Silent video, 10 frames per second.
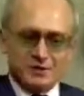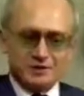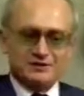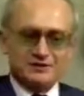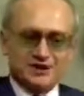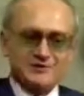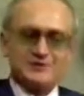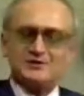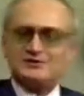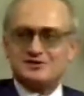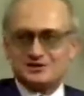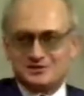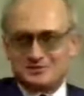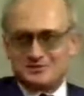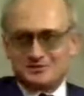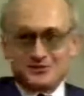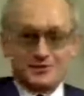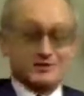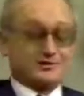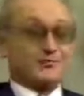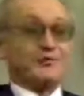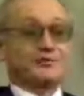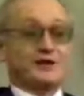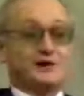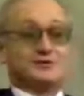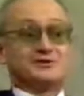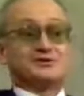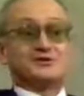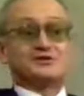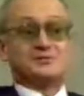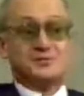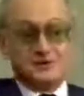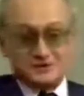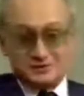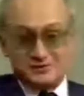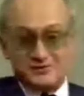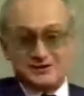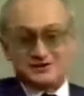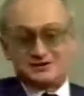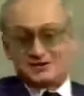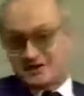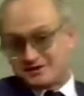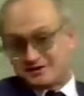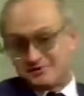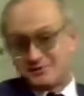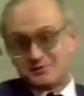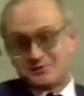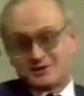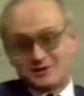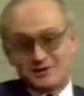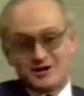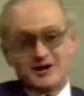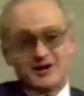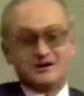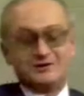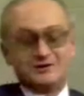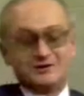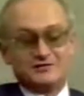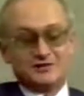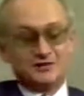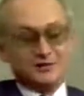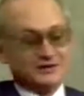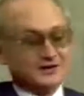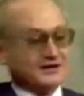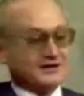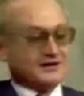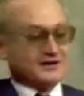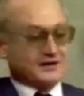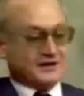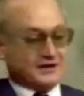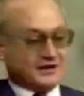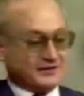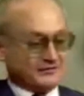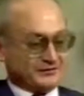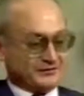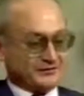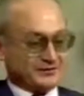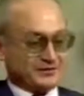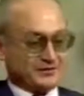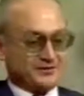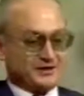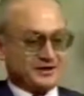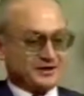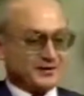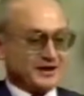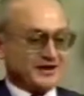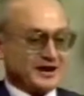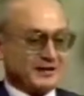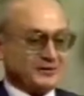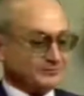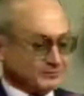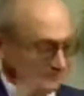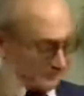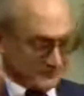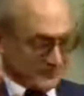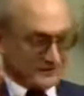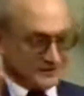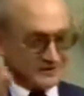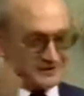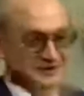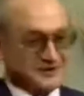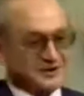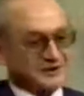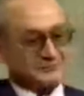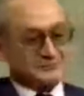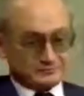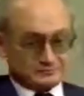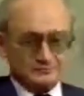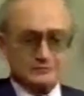the world communist system or the world communist conspiracy, whether I scare some people or not, I don't give a hoot. If you are not scared by now, nothing can scare you.